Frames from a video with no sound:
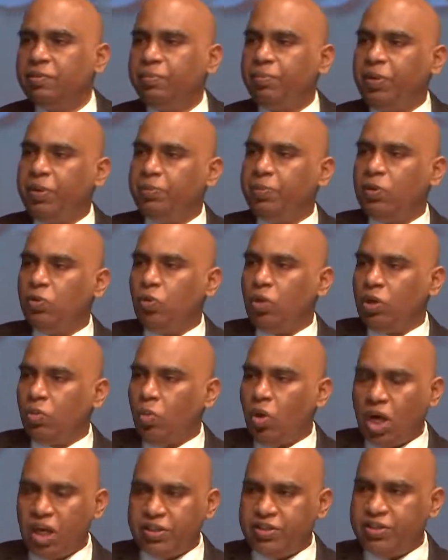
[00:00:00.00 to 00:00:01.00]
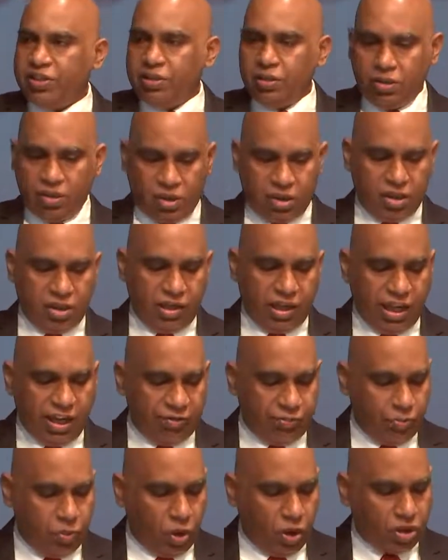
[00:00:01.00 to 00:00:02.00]
people who are watching on
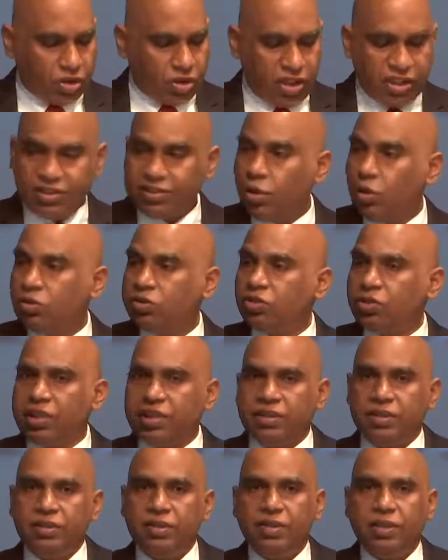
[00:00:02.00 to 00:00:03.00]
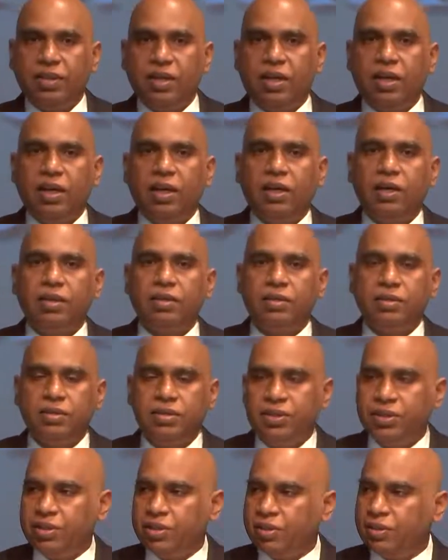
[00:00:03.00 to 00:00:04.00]
live broadcast also can
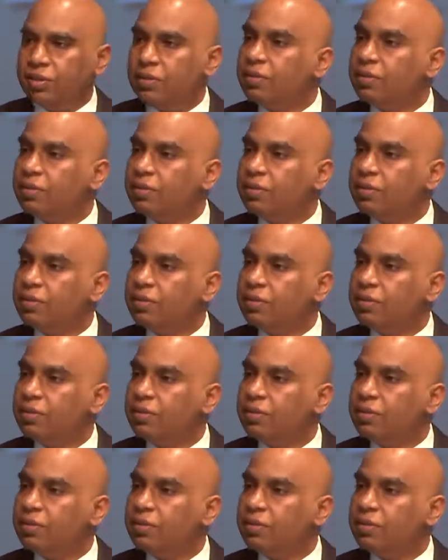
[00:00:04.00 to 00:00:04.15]
hear.